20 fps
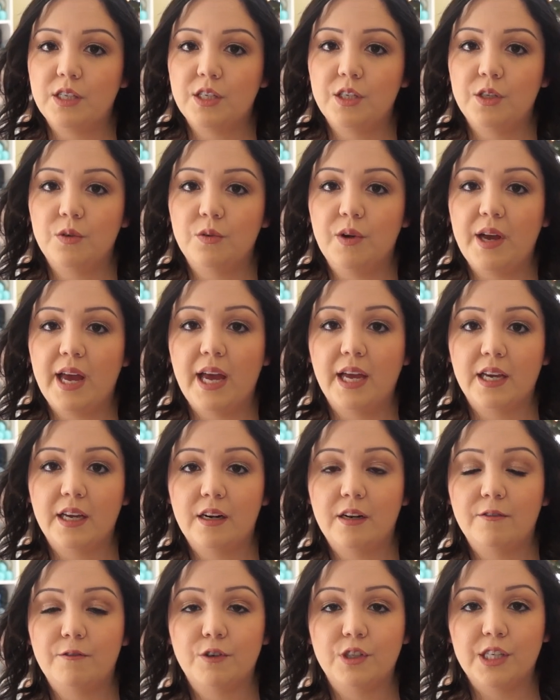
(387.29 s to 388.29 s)
to hang it
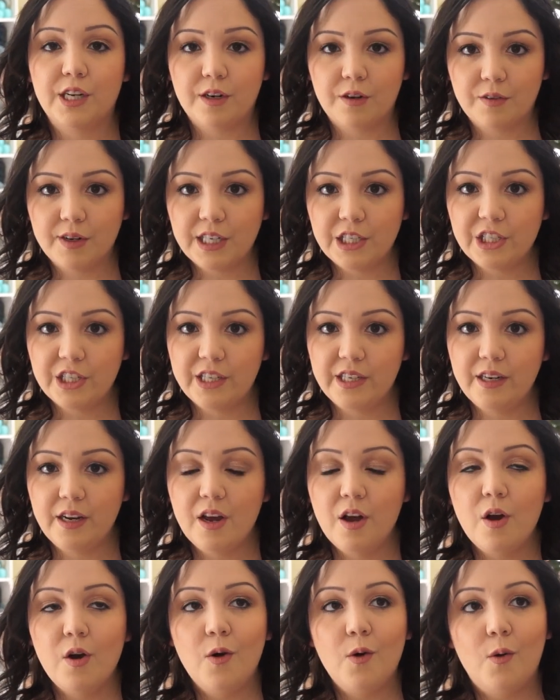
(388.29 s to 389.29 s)
up for decoration
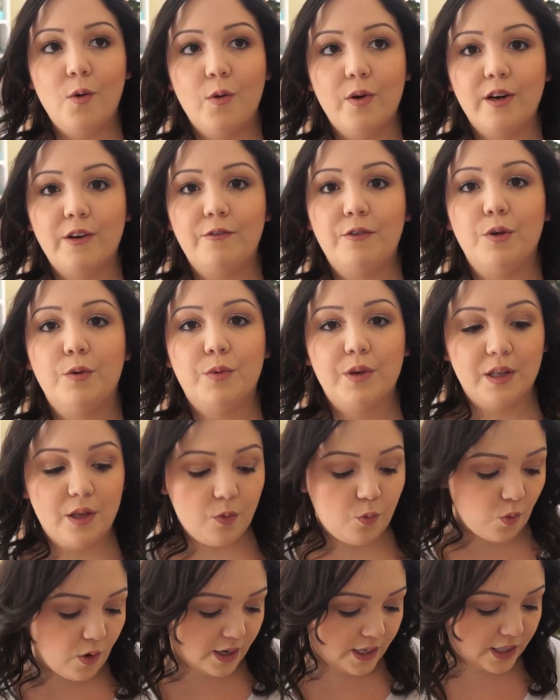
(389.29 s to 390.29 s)
or if you really
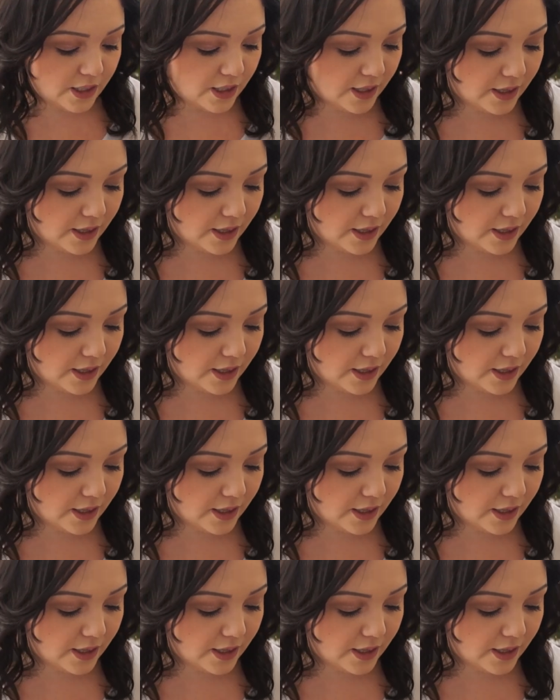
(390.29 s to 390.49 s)
wanted,